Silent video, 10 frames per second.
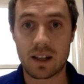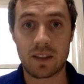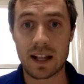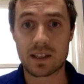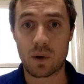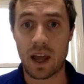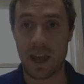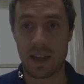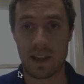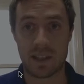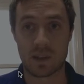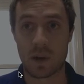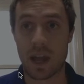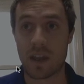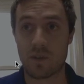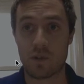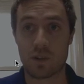That's okay. It's okay if you